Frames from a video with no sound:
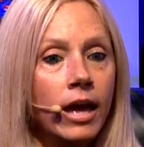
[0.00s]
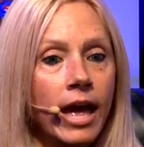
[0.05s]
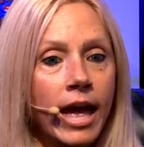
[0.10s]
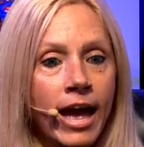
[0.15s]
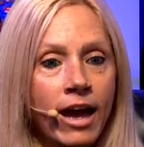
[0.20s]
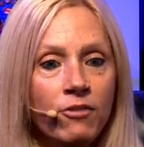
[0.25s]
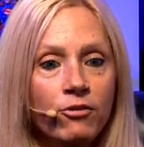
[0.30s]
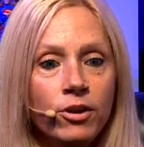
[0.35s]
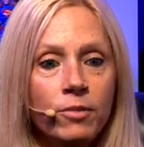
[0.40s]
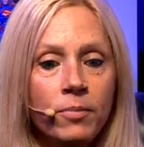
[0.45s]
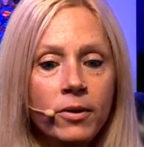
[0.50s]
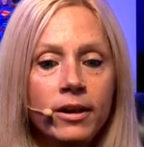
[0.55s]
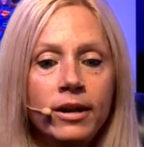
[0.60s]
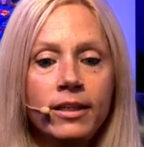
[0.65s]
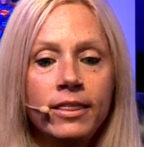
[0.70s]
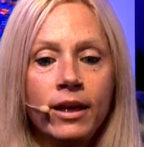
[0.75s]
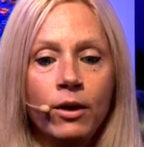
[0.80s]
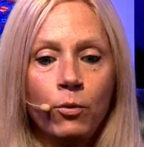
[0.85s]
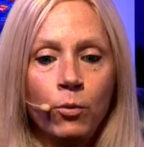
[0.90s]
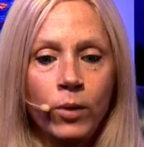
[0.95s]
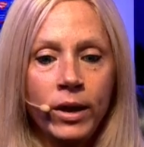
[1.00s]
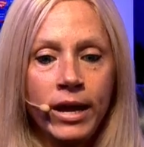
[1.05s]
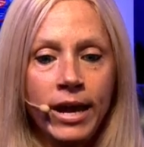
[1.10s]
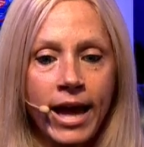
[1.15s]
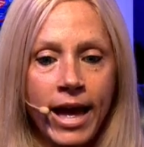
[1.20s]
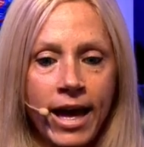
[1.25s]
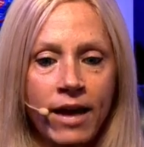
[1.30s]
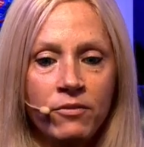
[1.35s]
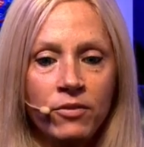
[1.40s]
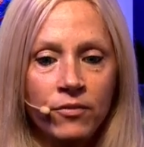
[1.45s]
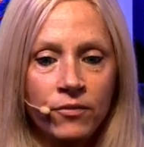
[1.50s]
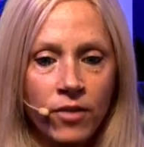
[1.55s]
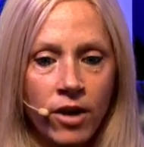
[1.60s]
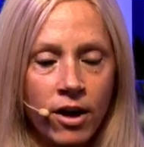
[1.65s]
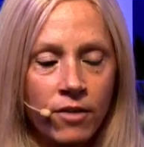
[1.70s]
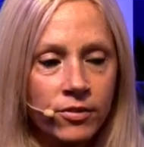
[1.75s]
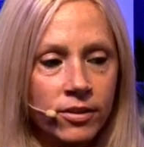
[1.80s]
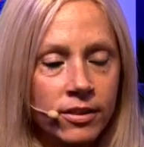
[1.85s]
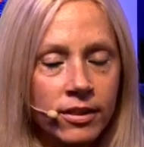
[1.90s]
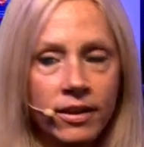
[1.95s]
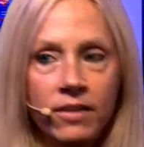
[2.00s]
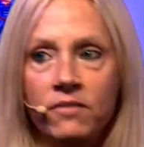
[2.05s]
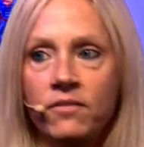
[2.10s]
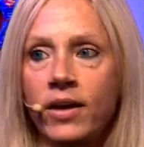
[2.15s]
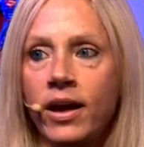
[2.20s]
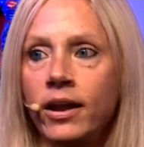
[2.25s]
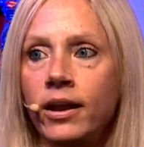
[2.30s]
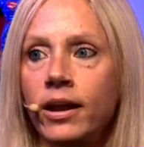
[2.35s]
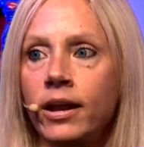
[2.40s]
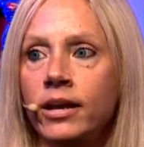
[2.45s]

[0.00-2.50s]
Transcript: everybody that we have involved in the event